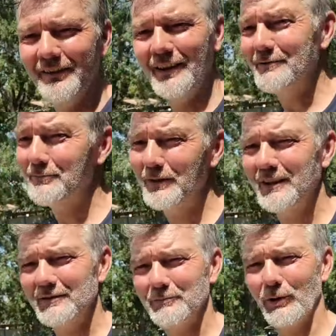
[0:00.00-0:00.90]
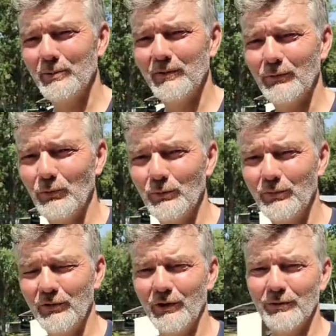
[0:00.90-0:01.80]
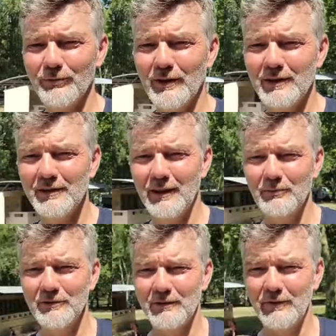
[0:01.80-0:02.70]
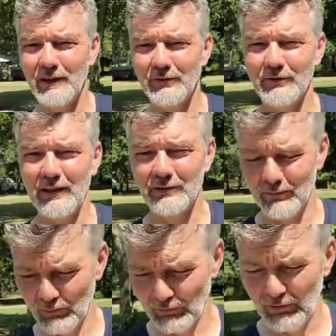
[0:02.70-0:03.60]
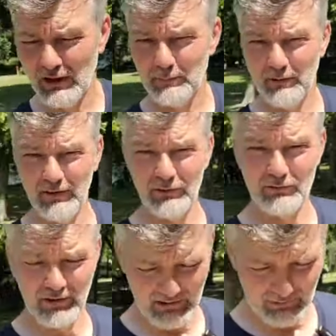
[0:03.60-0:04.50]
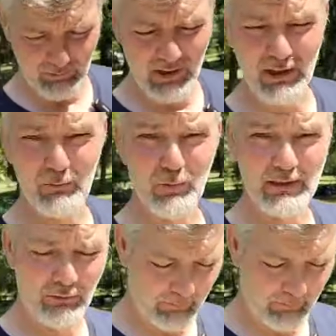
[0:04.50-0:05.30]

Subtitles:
and probably this roof, or I wouldn't advise standing on roofs, but this will take quite a weight